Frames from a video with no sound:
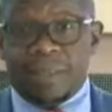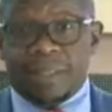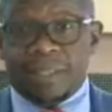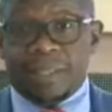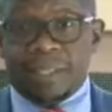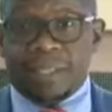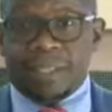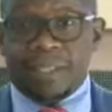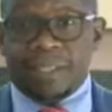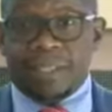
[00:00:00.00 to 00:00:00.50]
up,
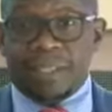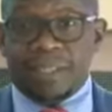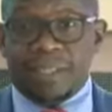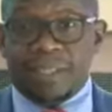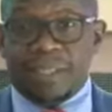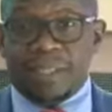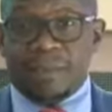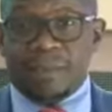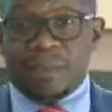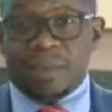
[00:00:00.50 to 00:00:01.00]
isn't
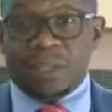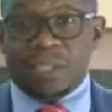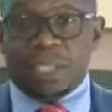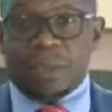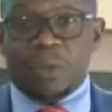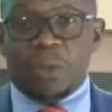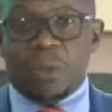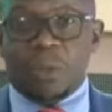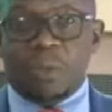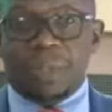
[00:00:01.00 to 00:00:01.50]
it?
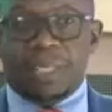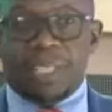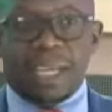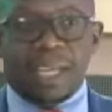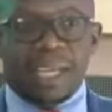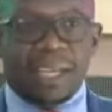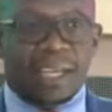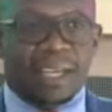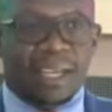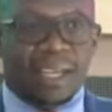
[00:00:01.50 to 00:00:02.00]
Because
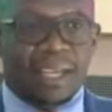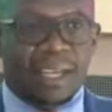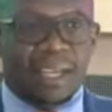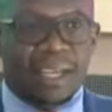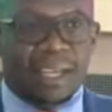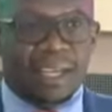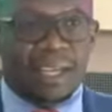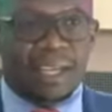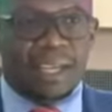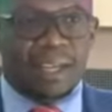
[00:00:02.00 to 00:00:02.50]
somebody will be selling.
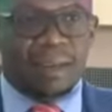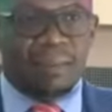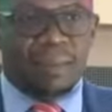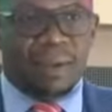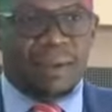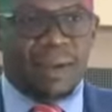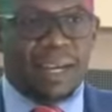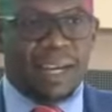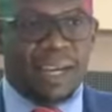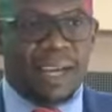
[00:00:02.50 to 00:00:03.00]

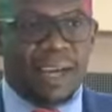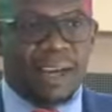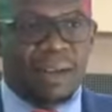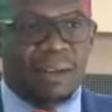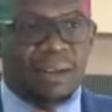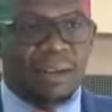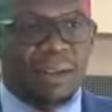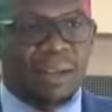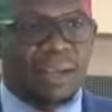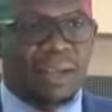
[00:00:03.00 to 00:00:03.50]
But
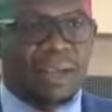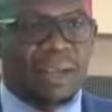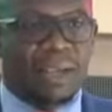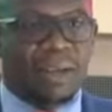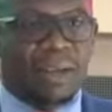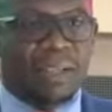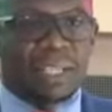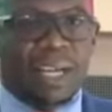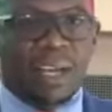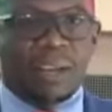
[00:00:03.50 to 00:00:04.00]
right now,
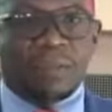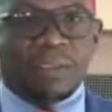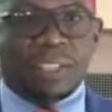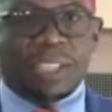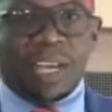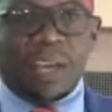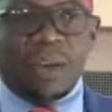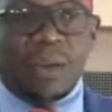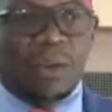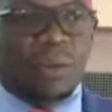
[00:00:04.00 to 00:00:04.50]
our
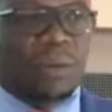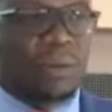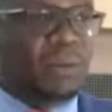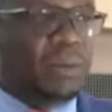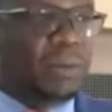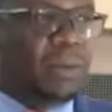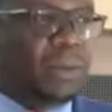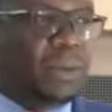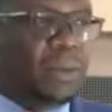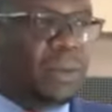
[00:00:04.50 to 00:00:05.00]
turnovers are
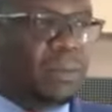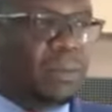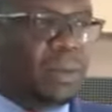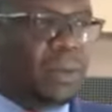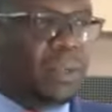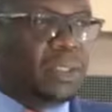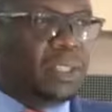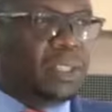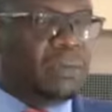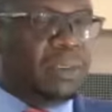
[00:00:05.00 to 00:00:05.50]
low,
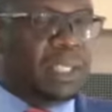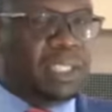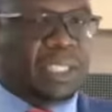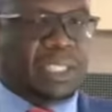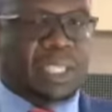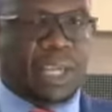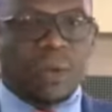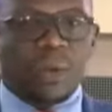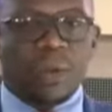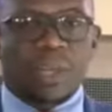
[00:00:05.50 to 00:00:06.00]
because
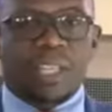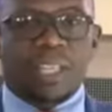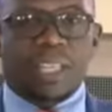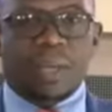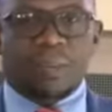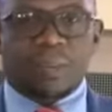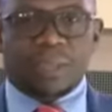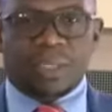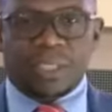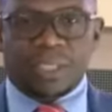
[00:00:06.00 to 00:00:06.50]
investors are
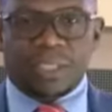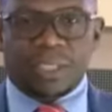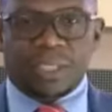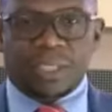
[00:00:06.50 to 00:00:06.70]
holding their